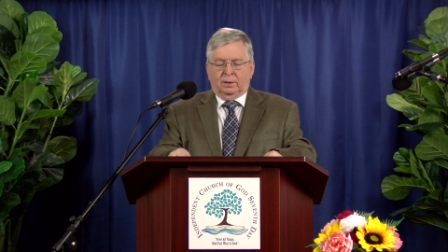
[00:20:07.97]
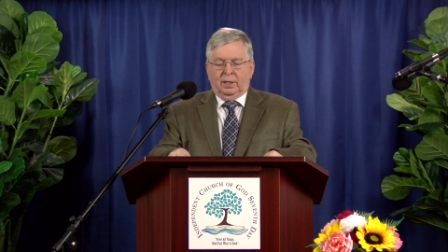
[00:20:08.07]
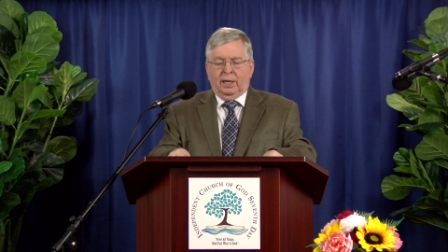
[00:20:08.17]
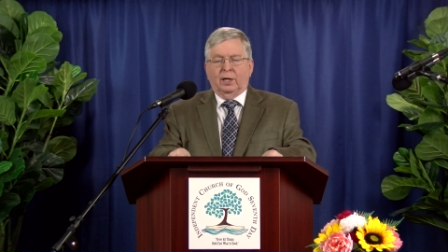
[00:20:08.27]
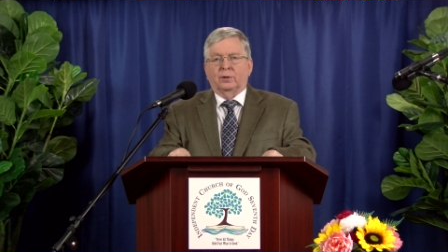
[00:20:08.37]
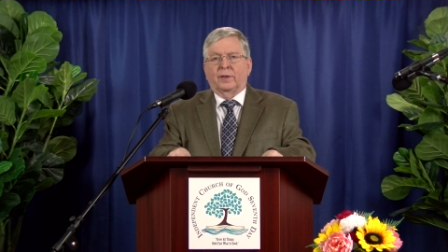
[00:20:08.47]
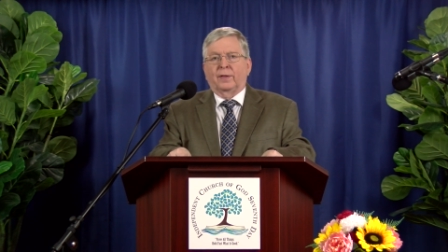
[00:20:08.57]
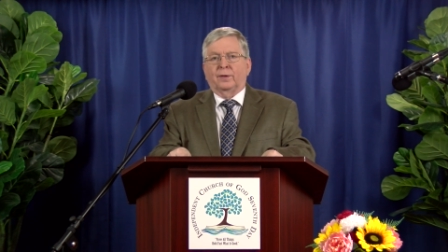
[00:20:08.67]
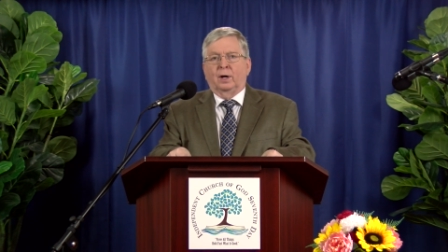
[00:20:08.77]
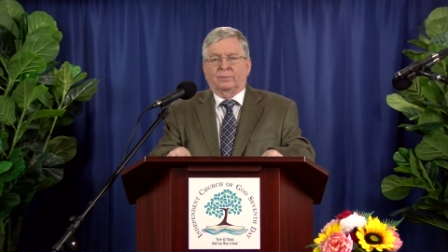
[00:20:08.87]
Okay, hang on to
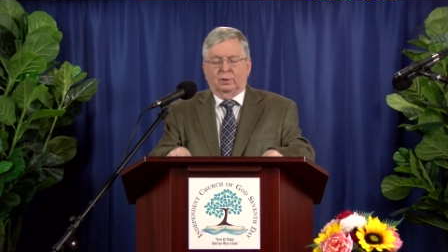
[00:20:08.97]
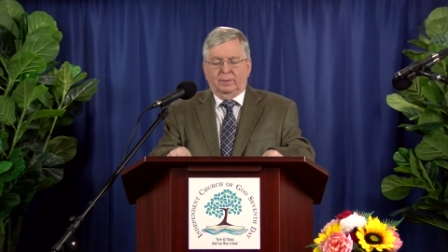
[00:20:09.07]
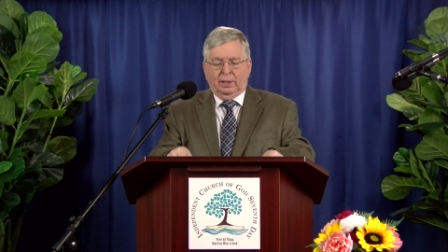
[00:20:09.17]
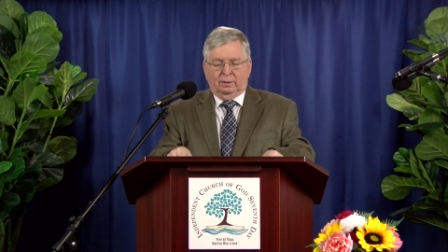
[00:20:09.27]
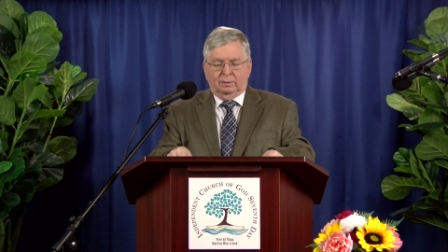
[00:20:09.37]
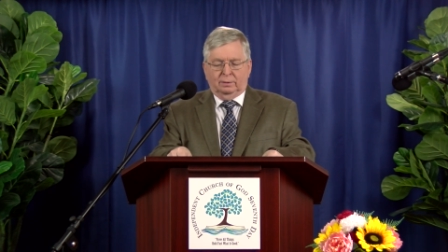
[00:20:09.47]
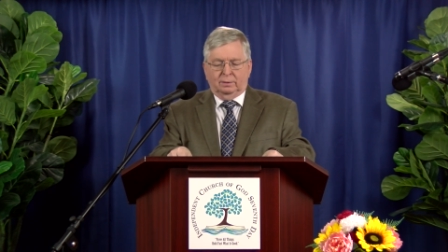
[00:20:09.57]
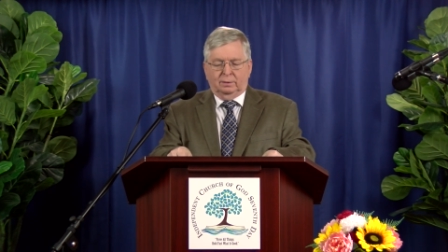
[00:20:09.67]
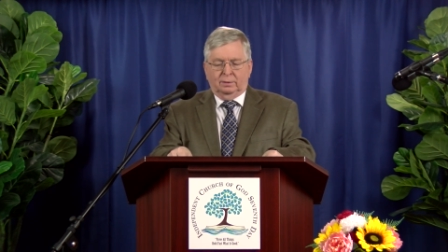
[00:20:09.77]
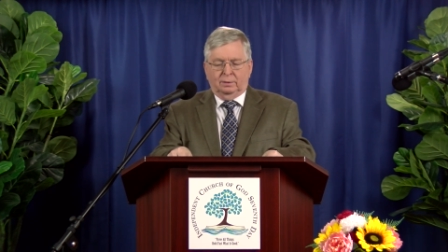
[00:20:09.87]
that thought for a minute.
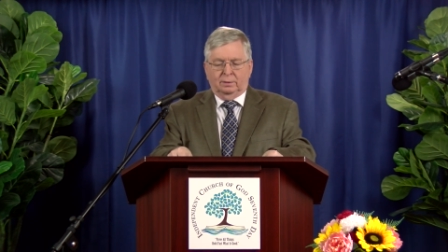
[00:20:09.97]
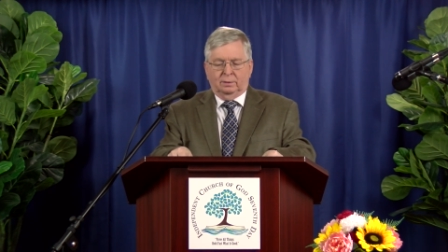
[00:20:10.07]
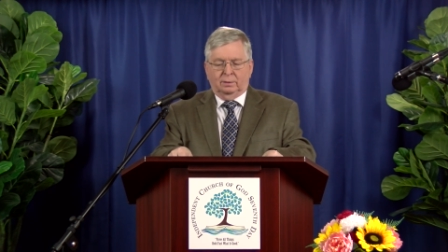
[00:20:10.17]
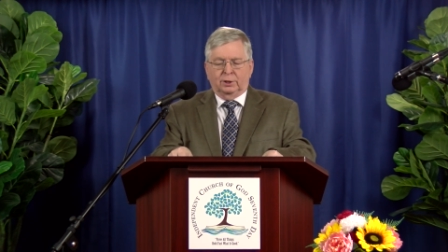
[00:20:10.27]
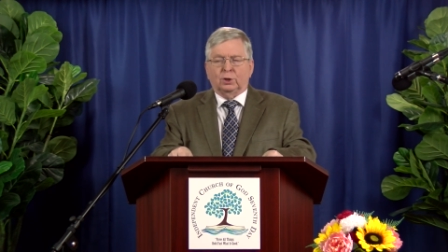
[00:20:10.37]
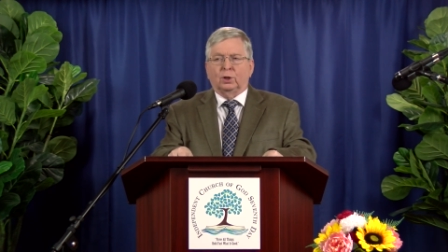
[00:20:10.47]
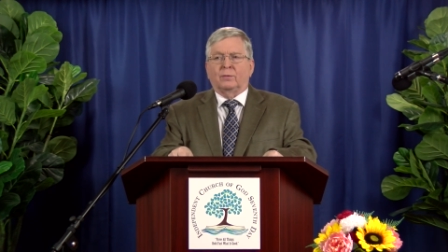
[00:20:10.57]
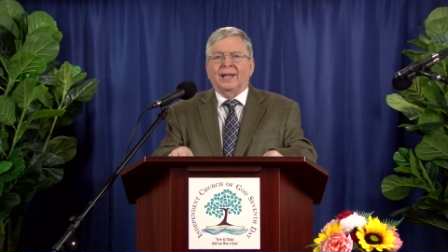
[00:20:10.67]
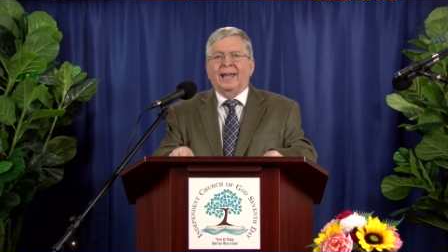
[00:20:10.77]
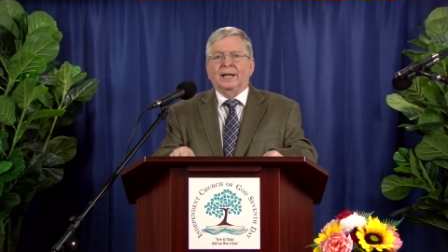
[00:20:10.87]
Let's turn
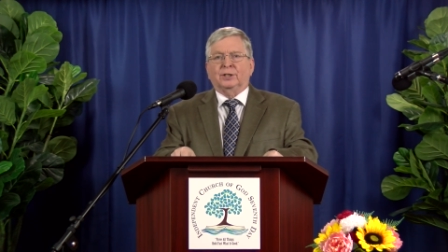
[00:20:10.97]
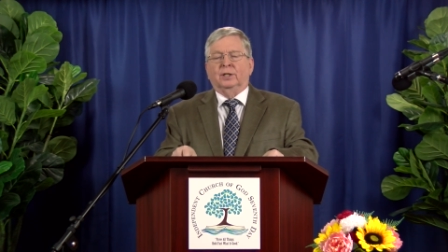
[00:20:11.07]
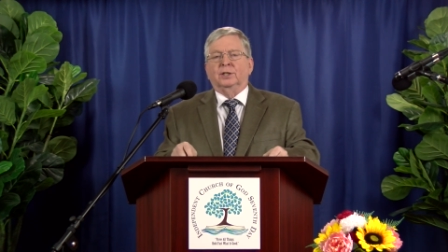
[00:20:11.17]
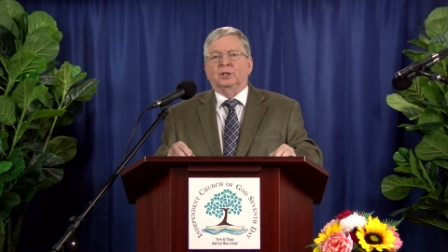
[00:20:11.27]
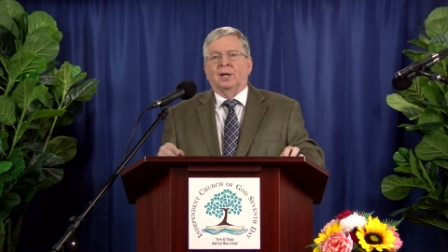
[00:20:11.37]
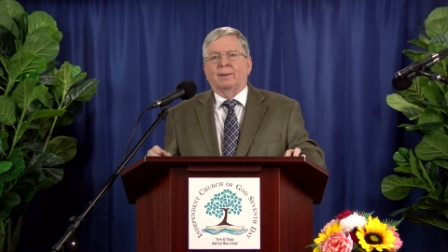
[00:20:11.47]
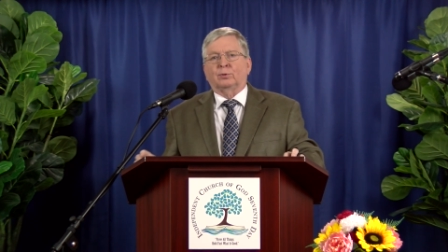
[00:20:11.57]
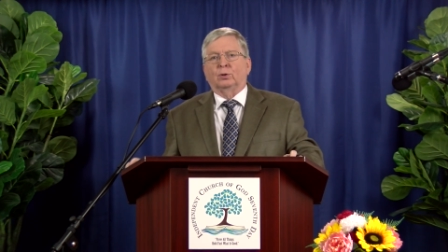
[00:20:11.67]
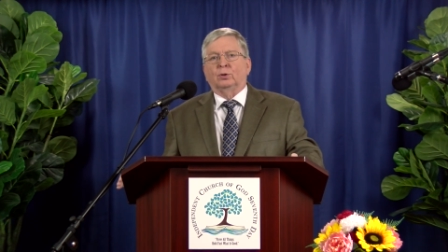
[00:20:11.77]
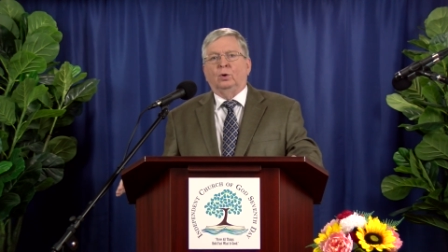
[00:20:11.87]
over to Exodus
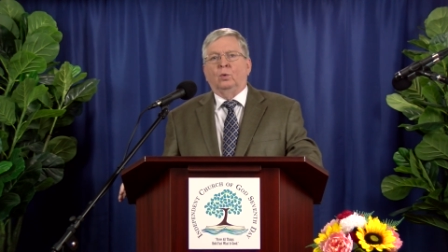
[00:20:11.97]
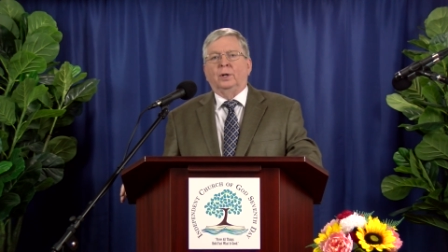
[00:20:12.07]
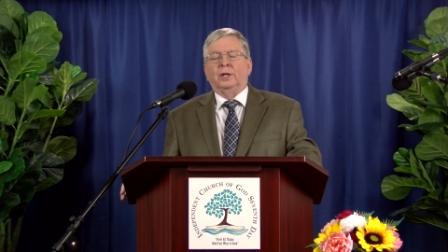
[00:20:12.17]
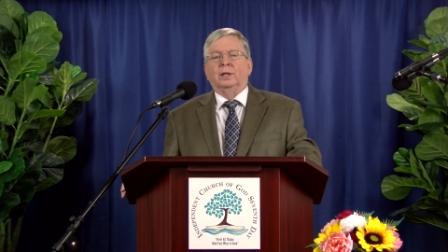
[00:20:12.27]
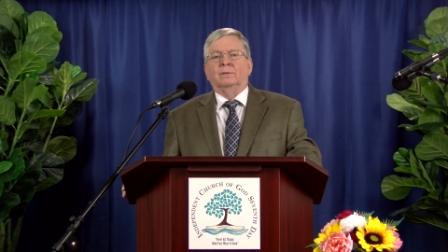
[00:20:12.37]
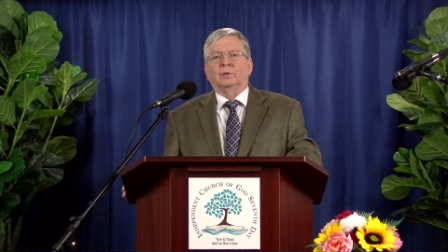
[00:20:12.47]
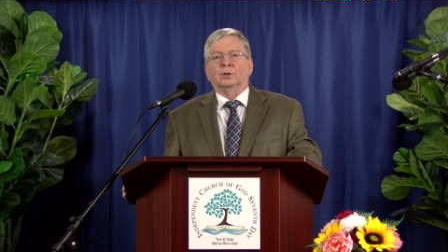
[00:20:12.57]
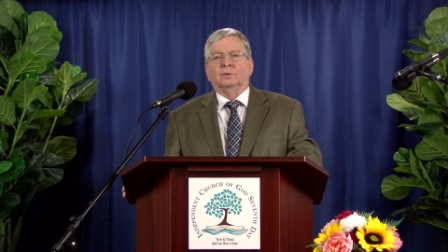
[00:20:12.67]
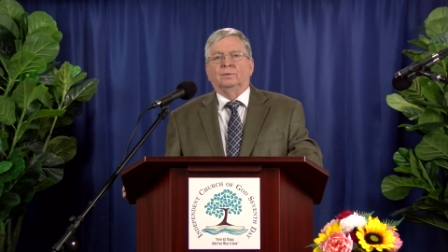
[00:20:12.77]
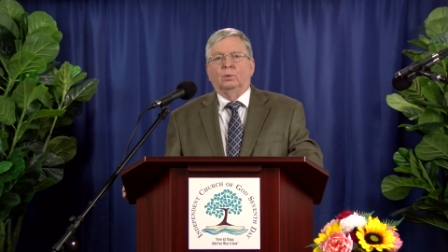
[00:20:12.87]
chapter 20 and
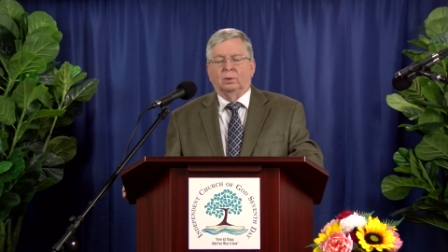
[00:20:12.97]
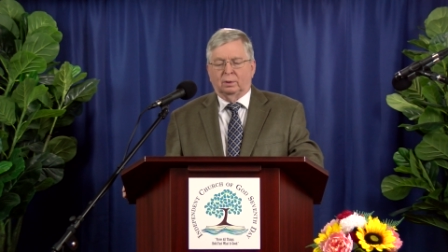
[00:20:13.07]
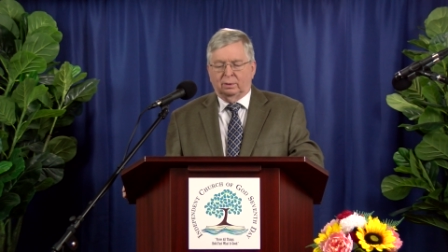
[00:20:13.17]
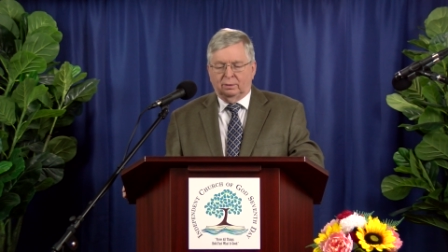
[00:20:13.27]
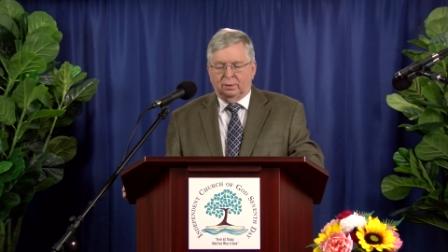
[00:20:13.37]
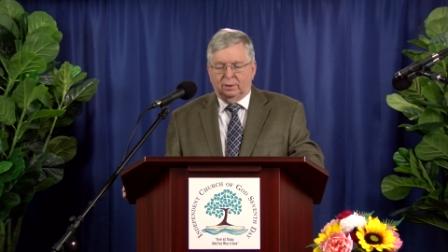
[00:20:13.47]
verse 4.